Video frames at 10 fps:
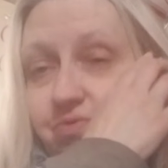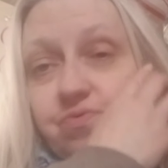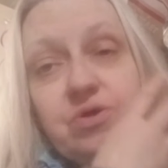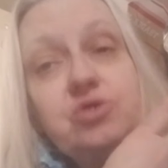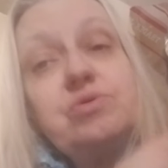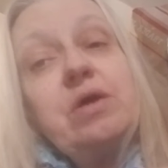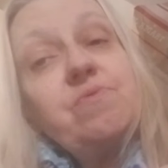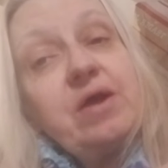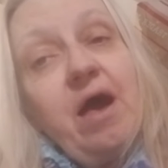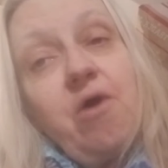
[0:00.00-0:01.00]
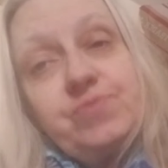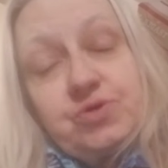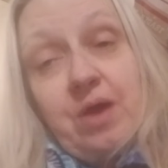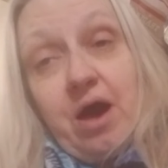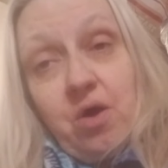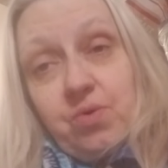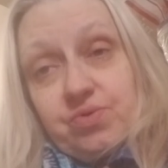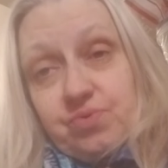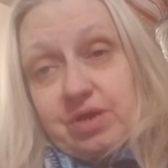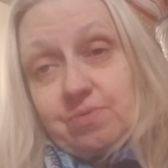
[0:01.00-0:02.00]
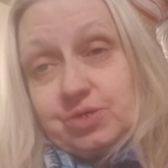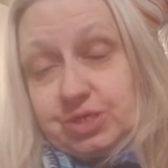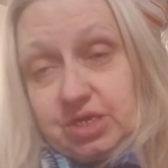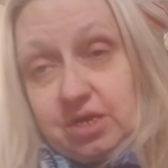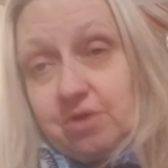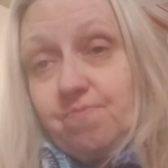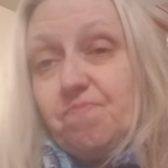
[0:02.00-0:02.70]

a fridge whatever i helped her out with whatever she needed